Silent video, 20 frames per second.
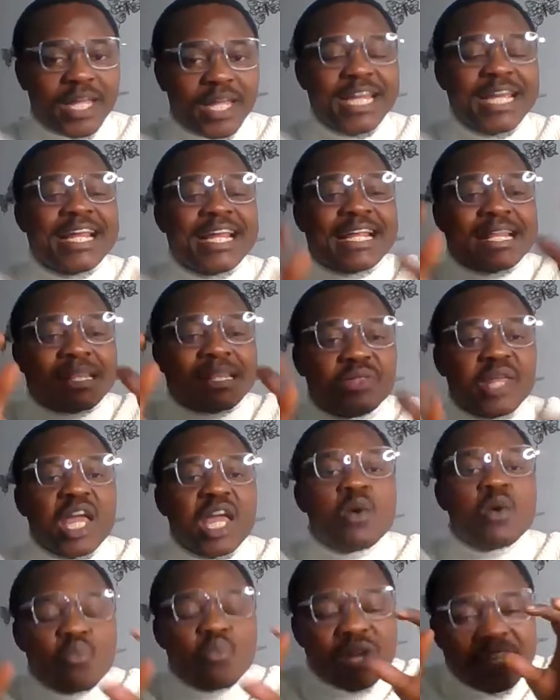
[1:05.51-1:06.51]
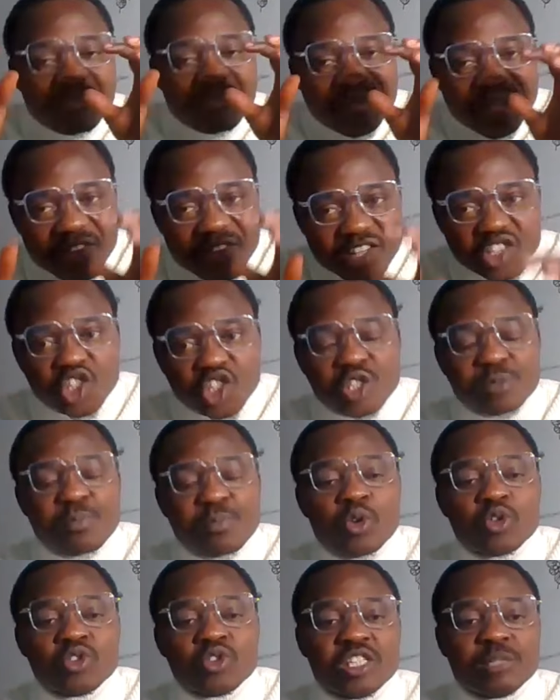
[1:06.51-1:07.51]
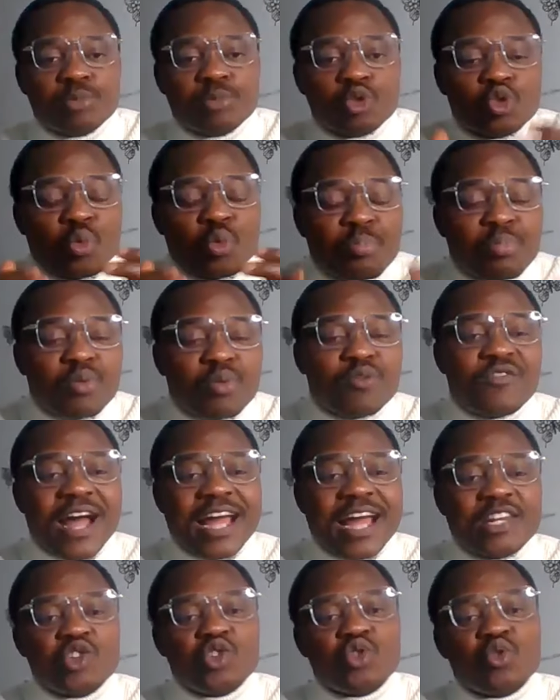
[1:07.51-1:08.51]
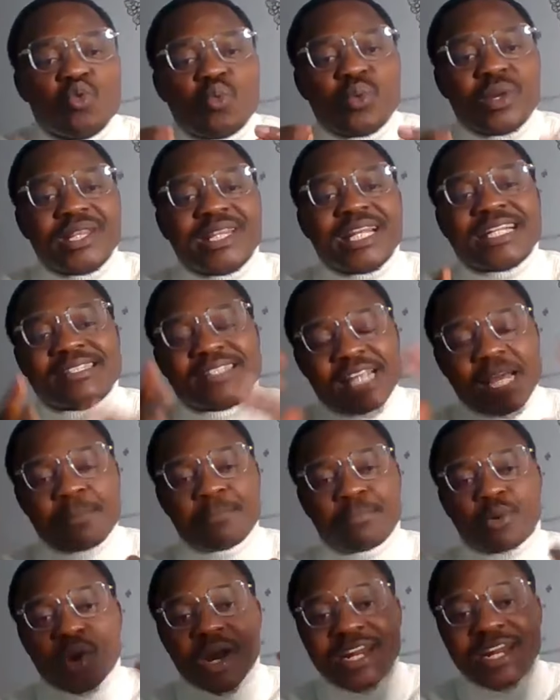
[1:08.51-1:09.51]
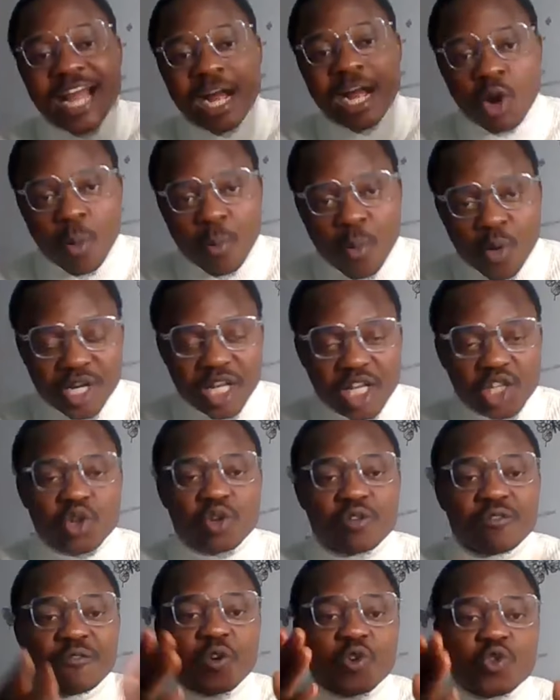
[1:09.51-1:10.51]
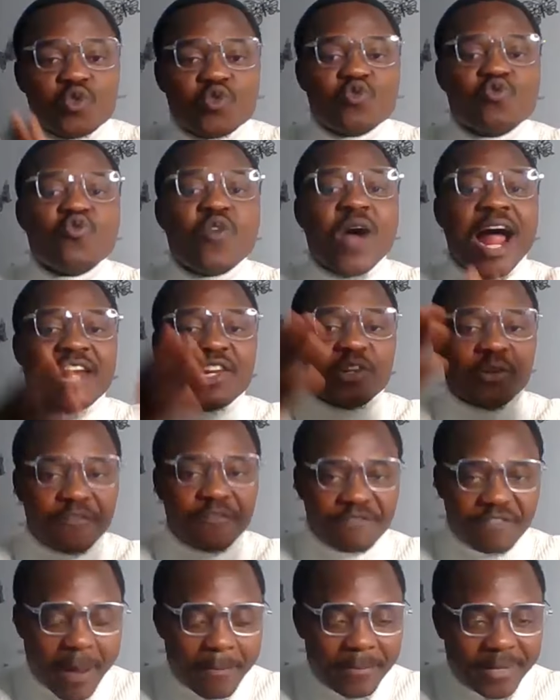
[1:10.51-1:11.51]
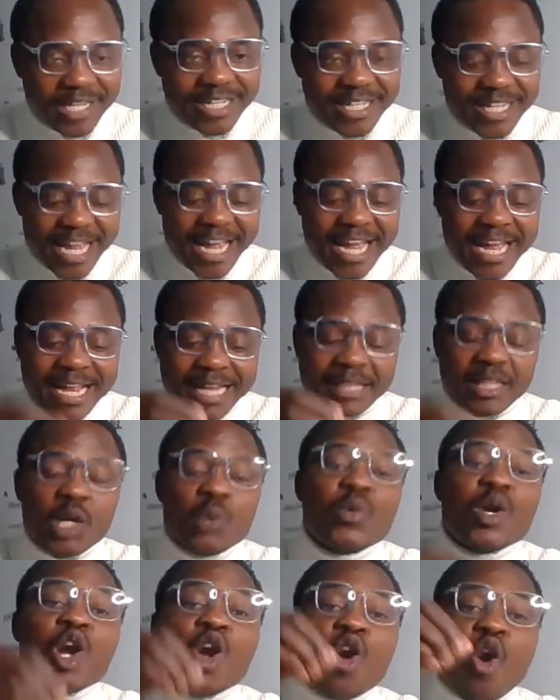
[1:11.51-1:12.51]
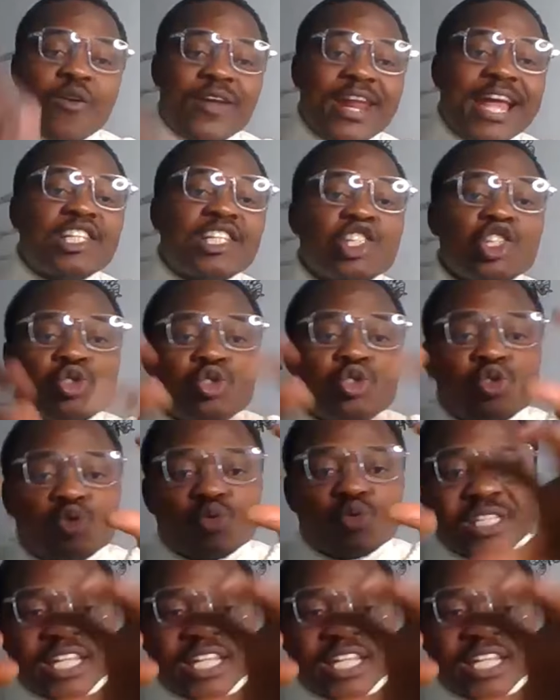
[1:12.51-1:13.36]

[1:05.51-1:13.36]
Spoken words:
Okay, they will be responsible to provide you with a temporary accommodation for you and your family. They will connect you